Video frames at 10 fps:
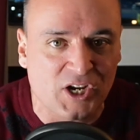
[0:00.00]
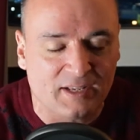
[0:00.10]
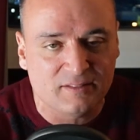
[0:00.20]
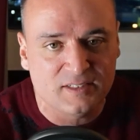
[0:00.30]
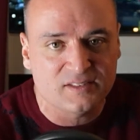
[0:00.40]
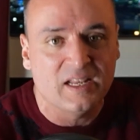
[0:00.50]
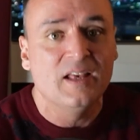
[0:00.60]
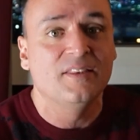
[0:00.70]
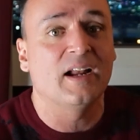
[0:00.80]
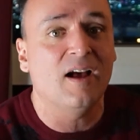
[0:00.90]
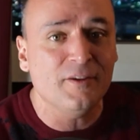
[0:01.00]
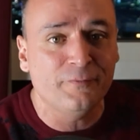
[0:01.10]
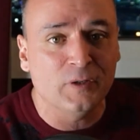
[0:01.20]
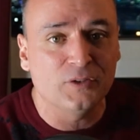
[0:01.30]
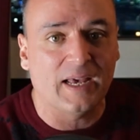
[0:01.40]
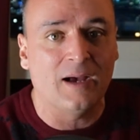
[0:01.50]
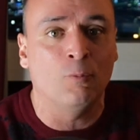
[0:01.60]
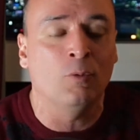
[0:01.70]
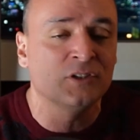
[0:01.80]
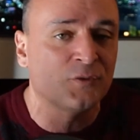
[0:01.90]
checklists that I filled
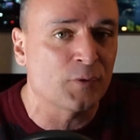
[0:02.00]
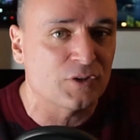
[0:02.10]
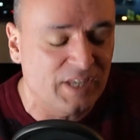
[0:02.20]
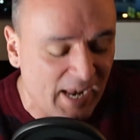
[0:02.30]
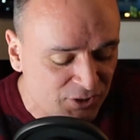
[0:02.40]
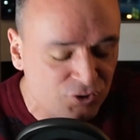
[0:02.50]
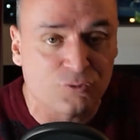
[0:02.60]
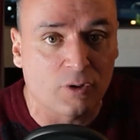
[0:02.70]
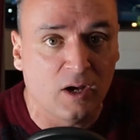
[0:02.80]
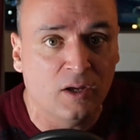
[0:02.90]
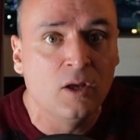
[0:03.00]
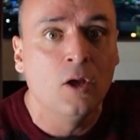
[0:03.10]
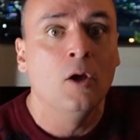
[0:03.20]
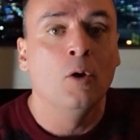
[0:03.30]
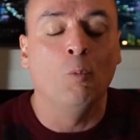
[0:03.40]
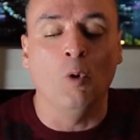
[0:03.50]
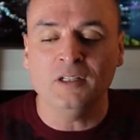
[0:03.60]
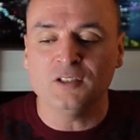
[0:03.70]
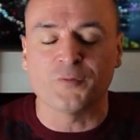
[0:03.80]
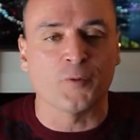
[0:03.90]
out. One's for Destra,
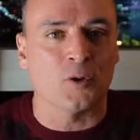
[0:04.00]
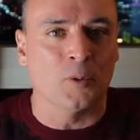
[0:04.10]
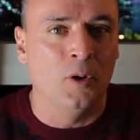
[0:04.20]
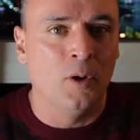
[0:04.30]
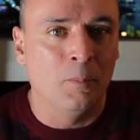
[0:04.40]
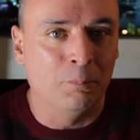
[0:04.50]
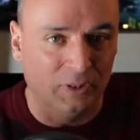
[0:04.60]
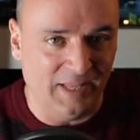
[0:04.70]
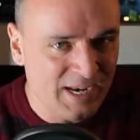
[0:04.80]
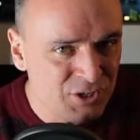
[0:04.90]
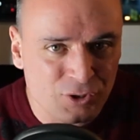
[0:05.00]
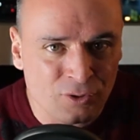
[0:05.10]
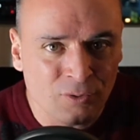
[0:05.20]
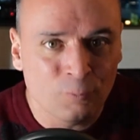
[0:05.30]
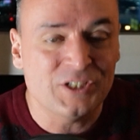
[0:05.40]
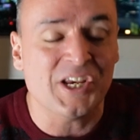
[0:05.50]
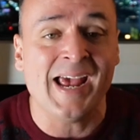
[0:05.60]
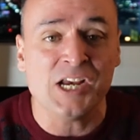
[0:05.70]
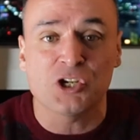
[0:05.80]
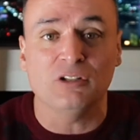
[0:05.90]
one's for Blender, which
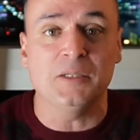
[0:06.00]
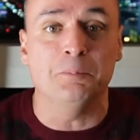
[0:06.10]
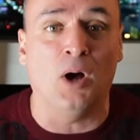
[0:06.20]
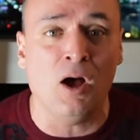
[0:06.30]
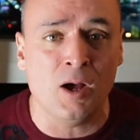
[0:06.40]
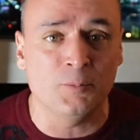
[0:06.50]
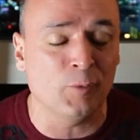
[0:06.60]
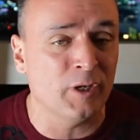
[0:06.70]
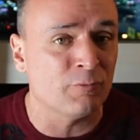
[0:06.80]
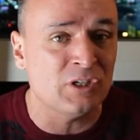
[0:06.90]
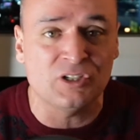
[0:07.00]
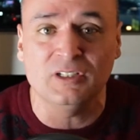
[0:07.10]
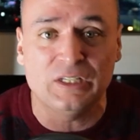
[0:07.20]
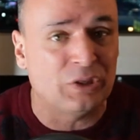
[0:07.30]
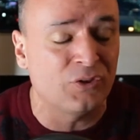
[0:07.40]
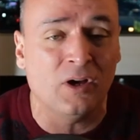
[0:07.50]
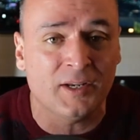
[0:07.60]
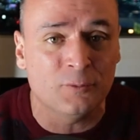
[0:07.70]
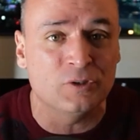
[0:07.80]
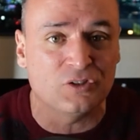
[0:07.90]
actually bombed. We originally
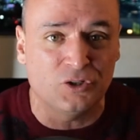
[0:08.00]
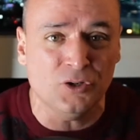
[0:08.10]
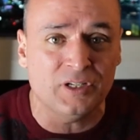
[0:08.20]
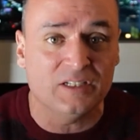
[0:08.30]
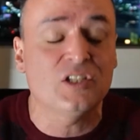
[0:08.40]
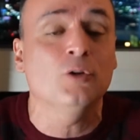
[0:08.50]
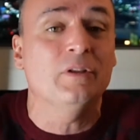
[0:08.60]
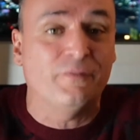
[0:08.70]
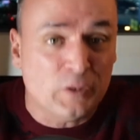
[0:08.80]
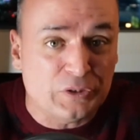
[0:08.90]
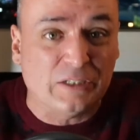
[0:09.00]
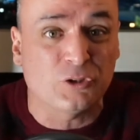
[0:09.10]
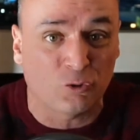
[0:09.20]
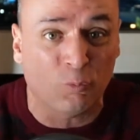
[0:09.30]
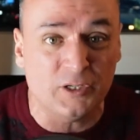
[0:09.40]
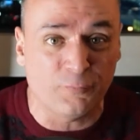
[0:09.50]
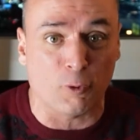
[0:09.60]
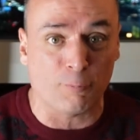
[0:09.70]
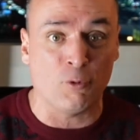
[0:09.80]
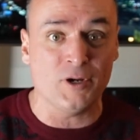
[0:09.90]
thought it was good until we filled out the
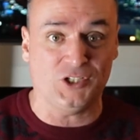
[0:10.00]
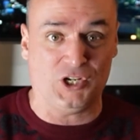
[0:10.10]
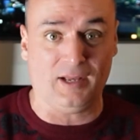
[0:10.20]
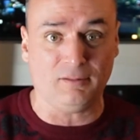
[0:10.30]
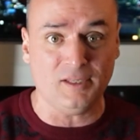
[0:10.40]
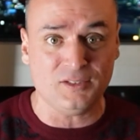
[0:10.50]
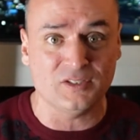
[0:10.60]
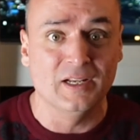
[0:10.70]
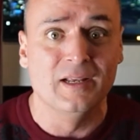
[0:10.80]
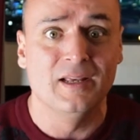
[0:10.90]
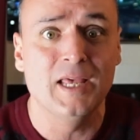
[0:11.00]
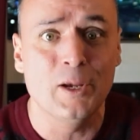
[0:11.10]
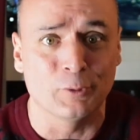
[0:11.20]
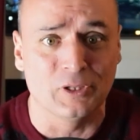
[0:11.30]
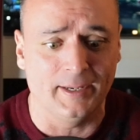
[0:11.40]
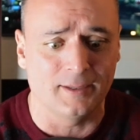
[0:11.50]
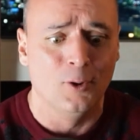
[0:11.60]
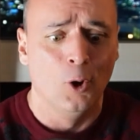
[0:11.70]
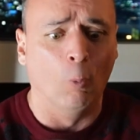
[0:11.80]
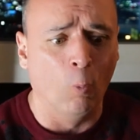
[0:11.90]
24-point checklist. And then we're like,
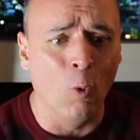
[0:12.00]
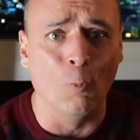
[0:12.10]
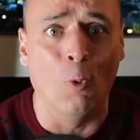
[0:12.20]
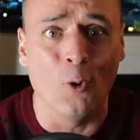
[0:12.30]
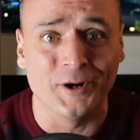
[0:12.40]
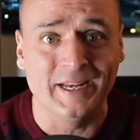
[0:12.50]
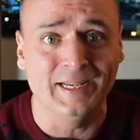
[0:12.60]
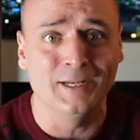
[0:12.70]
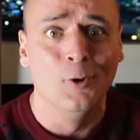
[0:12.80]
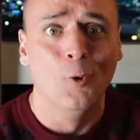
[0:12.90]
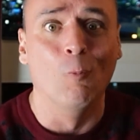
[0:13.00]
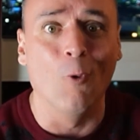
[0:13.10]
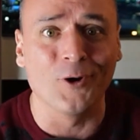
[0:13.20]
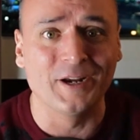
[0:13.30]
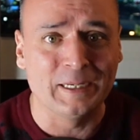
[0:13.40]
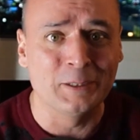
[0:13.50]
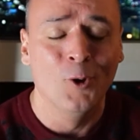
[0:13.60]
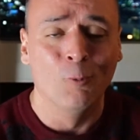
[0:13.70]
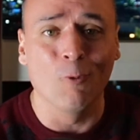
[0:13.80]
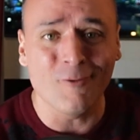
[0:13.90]
warning, warning,
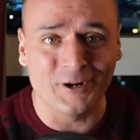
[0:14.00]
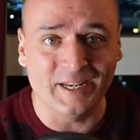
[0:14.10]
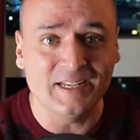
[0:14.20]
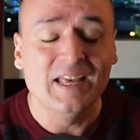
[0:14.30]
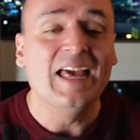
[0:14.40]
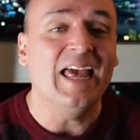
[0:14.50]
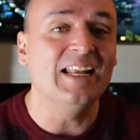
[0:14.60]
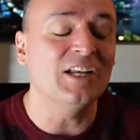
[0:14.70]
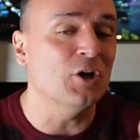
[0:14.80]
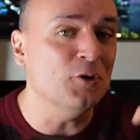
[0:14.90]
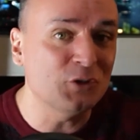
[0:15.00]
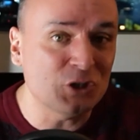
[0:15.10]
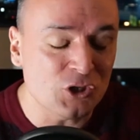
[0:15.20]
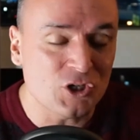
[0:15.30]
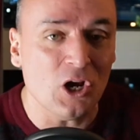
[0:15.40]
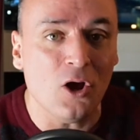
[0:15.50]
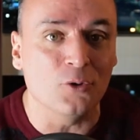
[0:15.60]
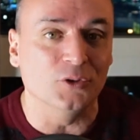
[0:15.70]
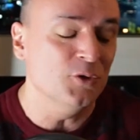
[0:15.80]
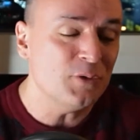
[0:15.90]
warning. And it goes to
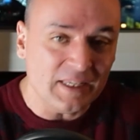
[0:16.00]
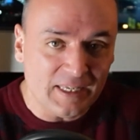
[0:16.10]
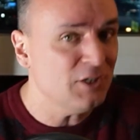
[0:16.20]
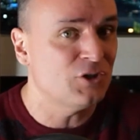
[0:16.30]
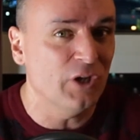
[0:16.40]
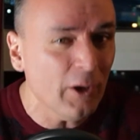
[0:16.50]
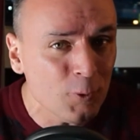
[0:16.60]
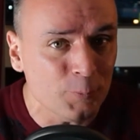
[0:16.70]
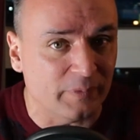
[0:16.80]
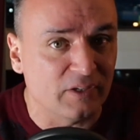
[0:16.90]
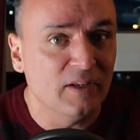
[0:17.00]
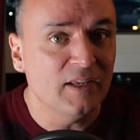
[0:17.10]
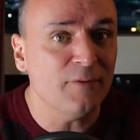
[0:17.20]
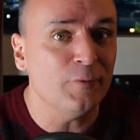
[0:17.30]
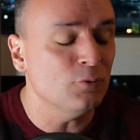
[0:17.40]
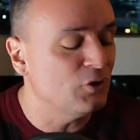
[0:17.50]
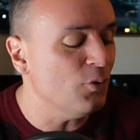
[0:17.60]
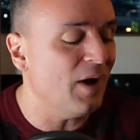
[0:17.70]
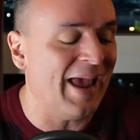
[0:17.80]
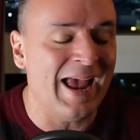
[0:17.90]
show you can get duped if you
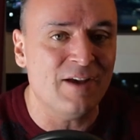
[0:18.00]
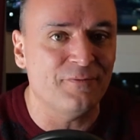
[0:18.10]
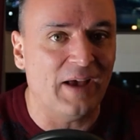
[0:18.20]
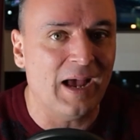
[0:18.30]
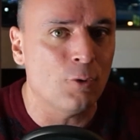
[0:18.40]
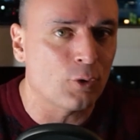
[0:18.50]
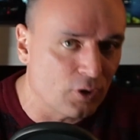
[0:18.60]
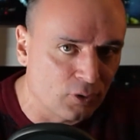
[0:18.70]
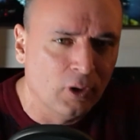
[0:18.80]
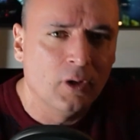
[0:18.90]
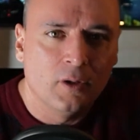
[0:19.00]
do a half-hour